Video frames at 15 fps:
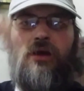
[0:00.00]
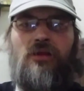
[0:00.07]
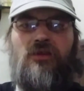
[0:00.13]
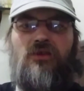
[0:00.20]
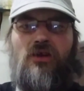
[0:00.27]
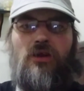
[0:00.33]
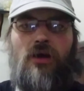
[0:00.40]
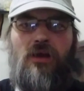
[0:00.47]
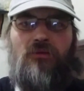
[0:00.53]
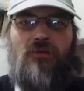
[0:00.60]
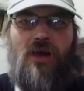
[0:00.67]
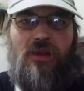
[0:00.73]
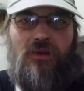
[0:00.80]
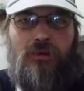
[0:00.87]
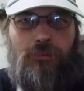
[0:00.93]
tonight
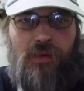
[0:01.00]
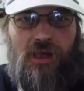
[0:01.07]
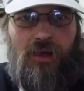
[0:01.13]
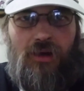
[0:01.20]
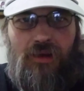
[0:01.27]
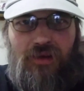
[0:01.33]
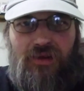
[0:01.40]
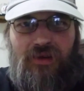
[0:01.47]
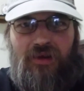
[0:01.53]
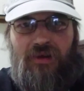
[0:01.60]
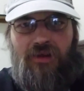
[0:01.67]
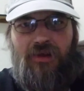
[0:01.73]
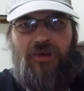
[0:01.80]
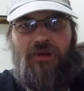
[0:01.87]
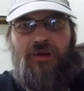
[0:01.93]
rather, because
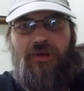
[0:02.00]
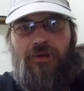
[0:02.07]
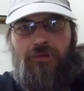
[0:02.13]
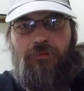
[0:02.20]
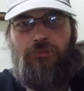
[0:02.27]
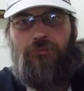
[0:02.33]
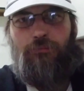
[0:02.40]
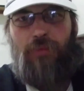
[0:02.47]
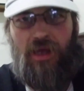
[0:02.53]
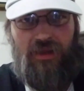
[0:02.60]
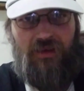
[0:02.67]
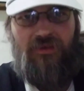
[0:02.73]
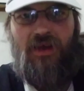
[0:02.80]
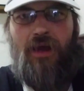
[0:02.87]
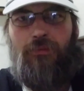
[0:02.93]
by the
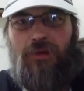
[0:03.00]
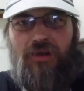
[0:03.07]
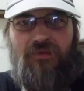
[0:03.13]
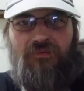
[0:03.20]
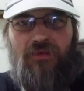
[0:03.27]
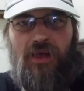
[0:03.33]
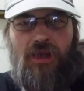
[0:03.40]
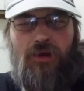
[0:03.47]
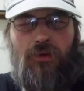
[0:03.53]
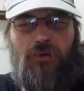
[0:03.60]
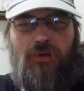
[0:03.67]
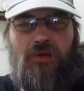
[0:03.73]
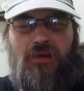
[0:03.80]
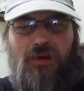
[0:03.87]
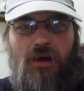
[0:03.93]
time this
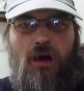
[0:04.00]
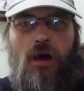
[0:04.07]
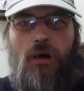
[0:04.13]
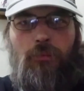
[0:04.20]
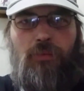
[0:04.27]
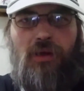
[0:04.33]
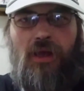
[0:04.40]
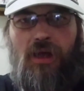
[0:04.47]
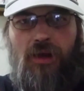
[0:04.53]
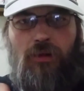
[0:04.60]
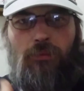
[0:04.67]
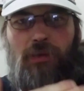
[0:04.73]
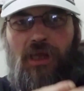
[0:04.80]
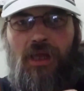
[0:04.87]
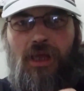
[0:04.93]
video's up, it'll
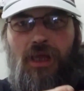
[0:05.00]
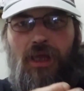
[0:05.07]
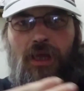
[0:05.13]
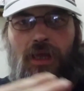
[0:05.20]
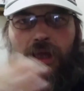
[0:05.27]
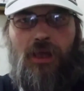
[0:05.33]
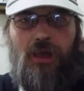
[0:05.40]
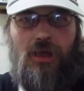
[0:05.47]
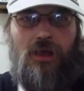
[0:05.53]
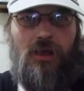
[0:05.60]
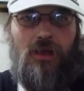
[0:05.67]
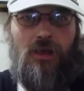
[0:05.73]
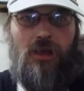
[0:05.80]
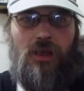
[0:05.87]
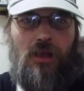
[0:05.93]
be,
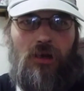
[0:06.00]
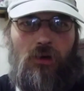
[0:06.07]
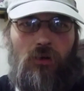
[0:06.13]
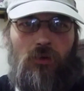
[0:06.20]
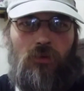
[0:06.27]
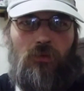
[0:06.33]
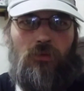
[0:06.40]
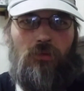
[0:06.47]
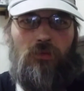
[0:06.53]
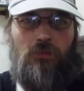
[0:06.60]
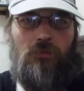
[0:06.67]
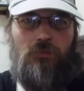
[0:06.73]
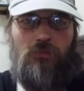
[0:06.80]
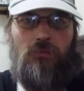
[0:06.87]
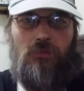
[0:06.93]
you know,
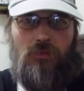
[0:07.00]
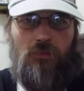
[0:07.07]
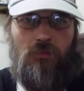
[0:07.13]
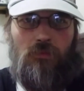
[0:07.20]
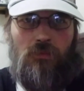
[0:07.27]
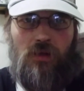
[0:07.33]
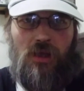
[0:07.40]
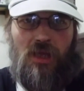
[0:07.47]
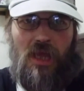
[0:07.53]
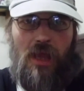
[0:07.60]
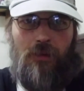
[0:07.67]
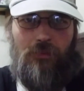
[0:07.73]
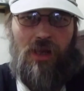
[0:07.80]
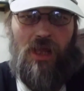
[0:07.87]
game